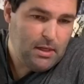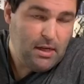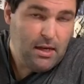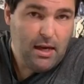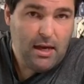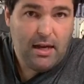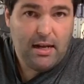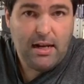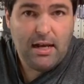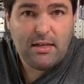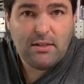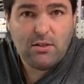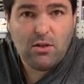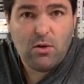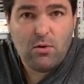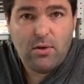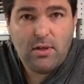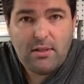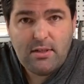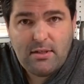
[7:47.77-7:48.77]
And as
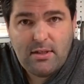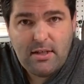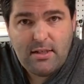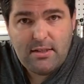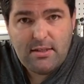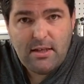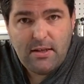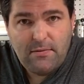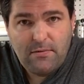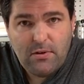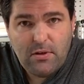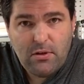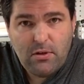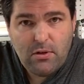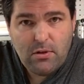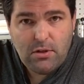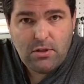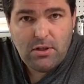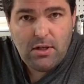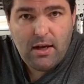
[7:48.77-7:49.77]
always, stay safe in
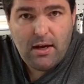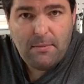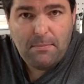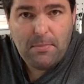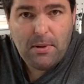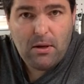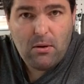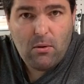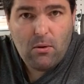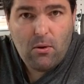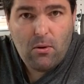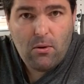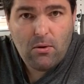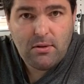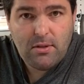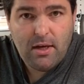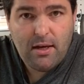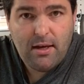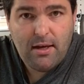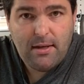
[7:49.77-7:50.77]
your shop at all
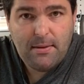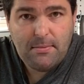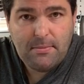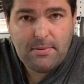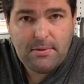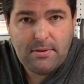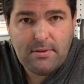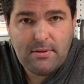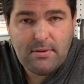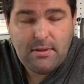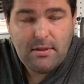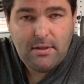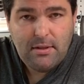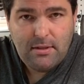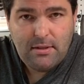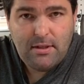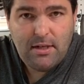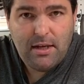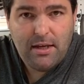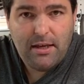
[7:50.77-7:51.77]
times.
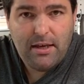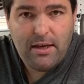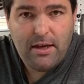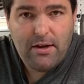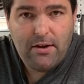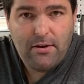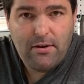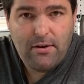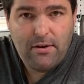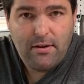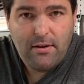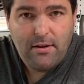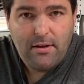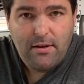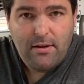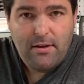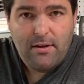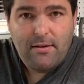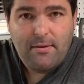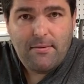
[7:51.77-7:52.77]
Take care,
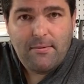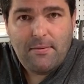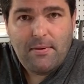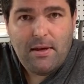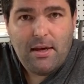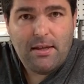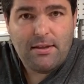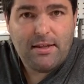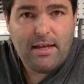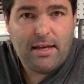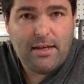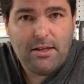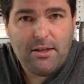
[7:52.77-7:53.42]
and thank